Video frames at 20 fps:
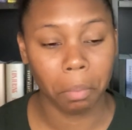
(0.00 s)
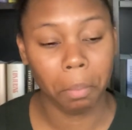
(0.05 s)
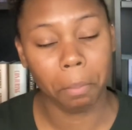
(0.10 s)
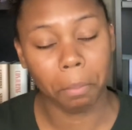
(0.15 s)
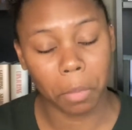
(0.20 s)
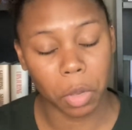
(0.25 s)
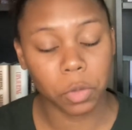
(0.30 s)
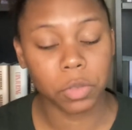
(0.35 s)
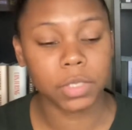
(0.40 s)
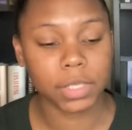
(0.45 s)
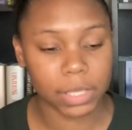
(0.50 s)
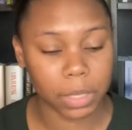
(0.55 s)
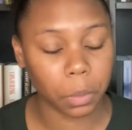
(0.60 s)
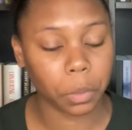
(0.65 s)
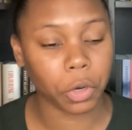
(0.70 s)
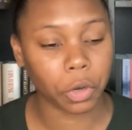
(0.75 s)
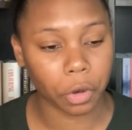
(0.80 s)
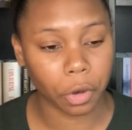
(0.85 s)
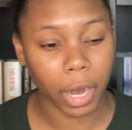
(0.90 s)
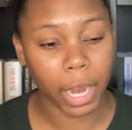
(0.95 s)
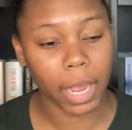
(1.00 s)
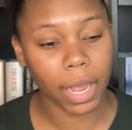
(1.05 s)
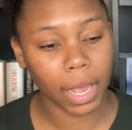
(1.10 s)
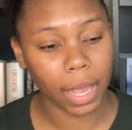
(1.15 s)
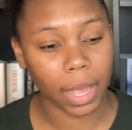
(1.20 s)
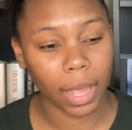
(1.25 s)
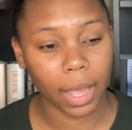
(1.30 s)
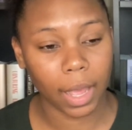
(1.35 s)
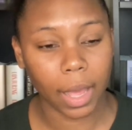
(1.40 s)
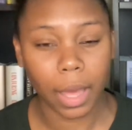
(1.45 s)
mostly were great,
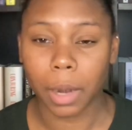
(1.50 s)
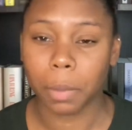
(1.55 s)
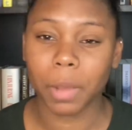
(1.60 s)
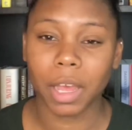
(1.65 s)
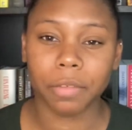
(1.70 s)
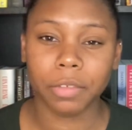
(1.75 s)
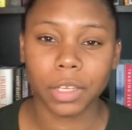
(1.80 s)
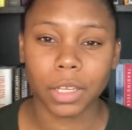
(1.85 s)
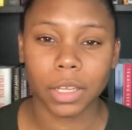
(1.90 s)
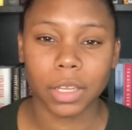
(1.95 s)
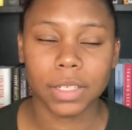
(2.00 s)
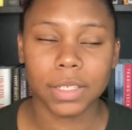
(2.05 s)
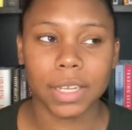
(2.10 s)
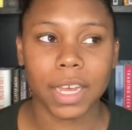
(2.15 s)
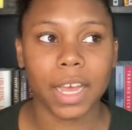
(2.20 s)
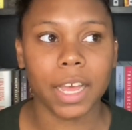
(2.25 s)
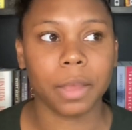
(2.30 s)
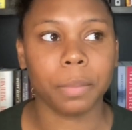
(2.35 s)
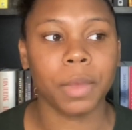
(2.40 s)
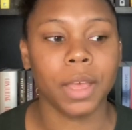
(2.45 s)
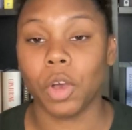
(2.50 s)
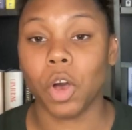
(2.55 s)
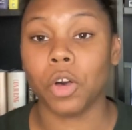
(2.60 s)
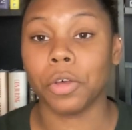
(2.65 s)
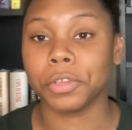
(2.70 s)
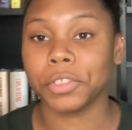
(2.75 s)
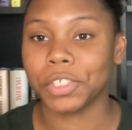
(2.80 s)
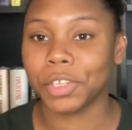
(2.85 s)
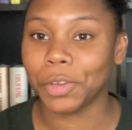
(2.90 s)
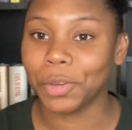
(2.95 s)
and I'm having a good time.
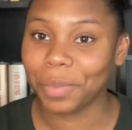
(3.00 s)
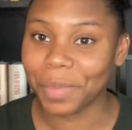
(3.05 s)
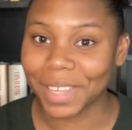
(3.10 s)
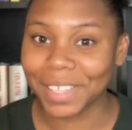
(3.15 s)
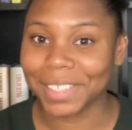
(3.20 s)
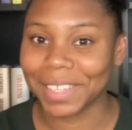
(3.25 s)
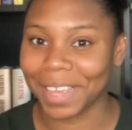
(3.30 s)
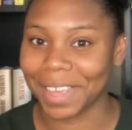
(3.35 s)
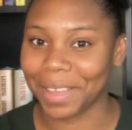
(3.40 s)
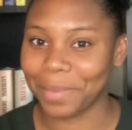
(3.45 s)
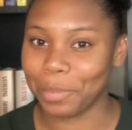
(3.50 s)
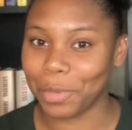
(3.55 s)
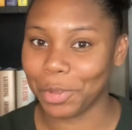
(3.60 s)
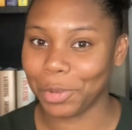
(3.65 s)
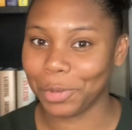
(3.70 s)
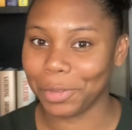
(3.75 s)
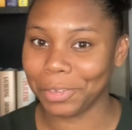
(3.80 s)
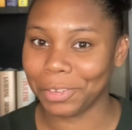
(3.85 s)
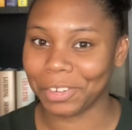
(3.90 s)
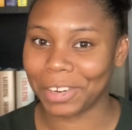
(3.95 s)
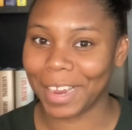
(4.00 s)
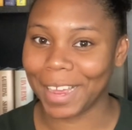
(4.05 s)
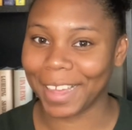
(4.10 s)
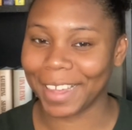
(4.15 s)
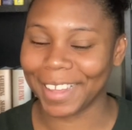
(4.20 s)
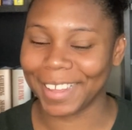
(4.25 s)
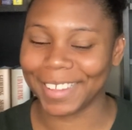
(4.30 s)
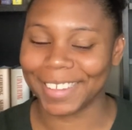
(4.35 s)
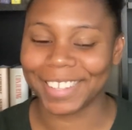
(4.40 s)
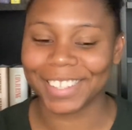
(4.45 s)
Also, my second book with
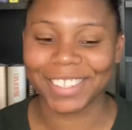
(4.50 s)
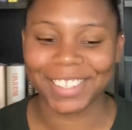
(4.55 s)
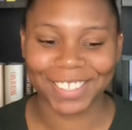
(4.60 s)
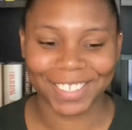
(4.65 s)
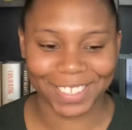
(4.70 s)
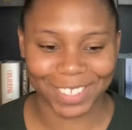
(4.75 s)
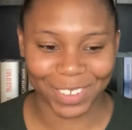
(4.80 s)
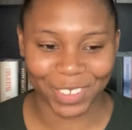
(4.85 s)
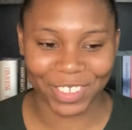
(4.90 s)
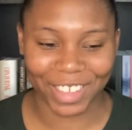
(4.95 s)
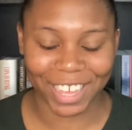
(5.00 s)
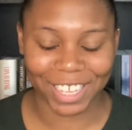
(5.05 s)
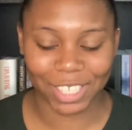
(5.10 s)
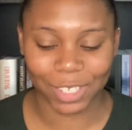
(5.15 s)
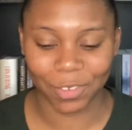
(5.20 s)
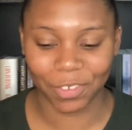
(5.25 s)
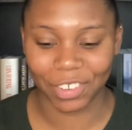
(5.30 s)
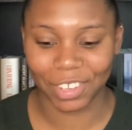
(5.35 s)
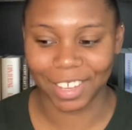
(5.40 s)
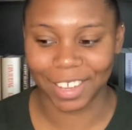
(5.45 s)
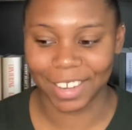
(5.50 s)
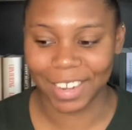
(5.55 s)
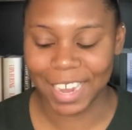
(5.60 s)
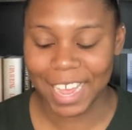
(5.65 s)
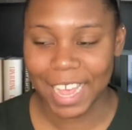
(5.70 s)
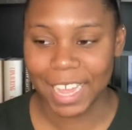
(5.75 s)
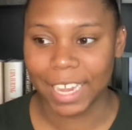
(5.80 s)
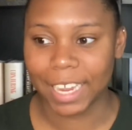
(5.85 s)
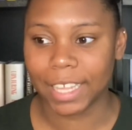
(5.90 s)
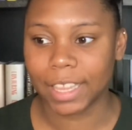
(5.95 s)
dragons, so that's fun.
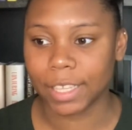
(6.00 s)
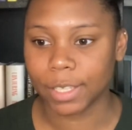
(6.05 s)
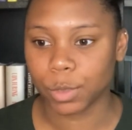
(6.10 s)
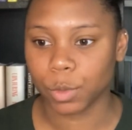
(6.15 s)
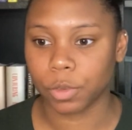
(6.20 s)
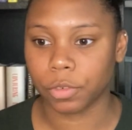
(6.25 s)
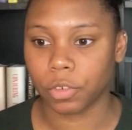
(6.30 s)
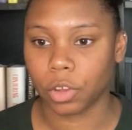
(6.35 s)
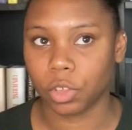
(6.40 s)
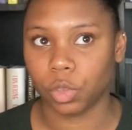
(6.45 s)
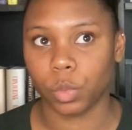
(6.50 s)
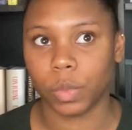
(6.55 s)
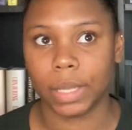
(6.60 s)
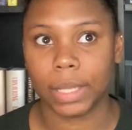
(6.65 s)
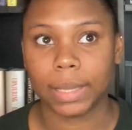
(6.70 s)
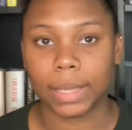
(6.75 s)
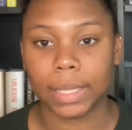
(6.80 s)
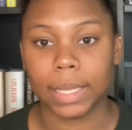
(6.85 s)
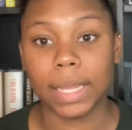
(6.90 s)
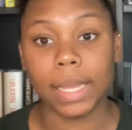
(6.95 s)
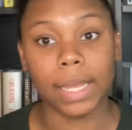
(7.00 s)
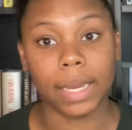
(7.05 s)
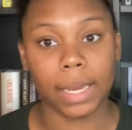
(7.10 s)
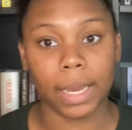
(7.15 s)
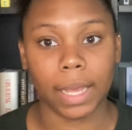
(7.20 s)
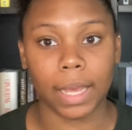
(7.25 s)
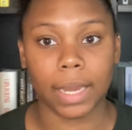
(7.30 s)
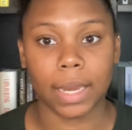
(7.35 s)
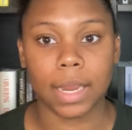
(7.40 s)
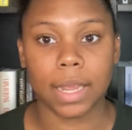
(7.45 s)
In this, we're following Lee and
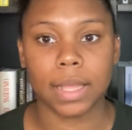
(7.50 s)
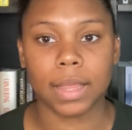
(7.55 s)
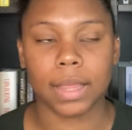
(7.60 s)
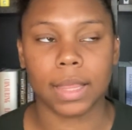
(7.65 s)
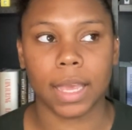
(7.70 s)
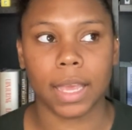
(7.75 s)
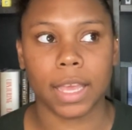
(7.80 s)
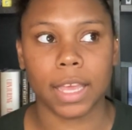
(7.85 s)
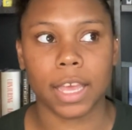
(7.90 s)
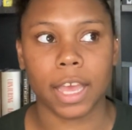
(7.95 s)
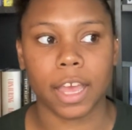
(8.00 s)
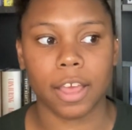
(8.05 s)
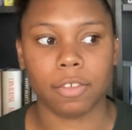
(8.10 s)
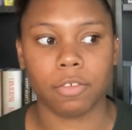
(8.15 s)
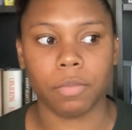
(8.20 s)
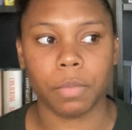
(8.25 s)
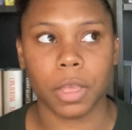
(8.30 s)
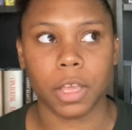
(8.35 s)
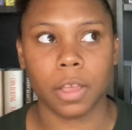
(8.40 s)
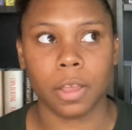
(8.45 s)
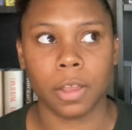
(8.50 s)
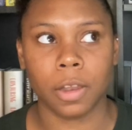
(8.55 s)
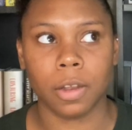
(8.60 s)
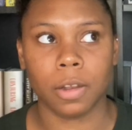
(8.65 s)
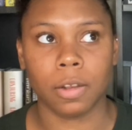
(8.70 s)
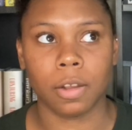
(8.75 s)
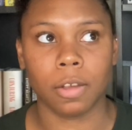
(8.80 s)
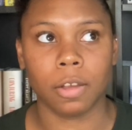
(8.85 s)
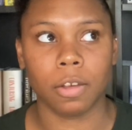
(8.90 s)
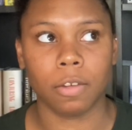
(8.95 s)
Annie. They have
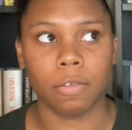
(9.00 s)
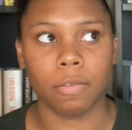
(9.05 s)
been